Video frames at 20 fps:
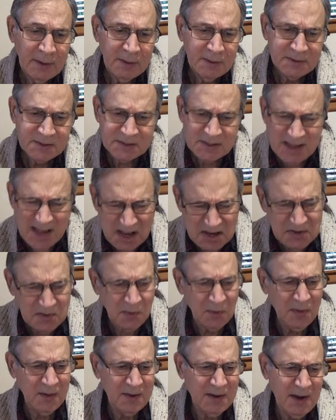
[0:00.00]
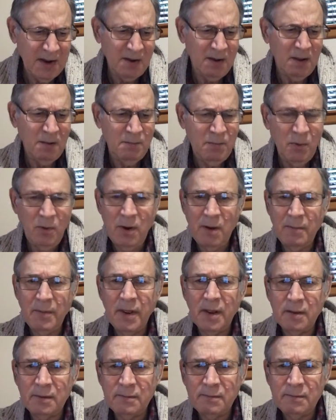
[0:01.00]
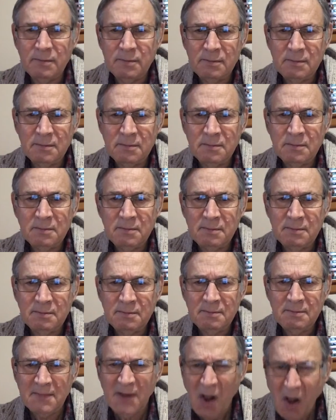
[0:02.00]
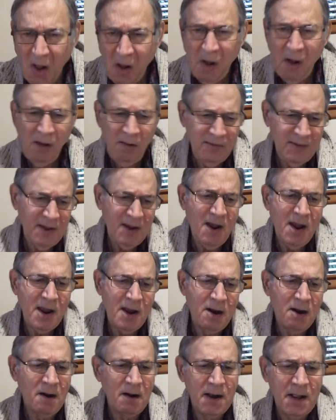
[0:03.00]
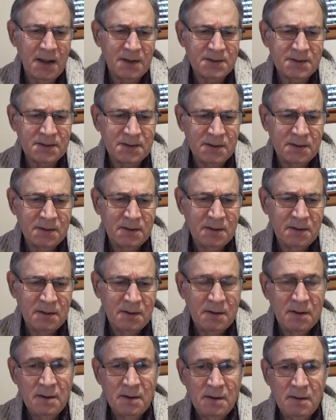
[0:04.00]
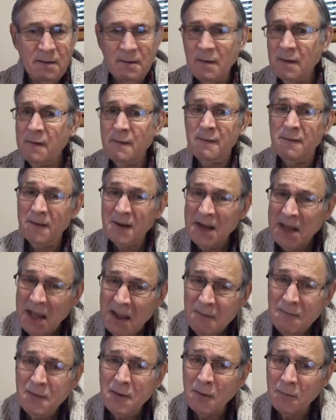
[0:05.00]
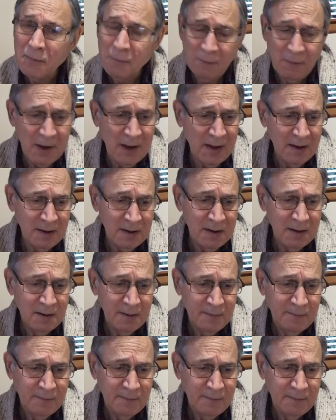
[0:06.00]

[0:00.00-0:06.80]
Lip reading: Schedule the dental appointment. Call the IRS. Forgive your friend.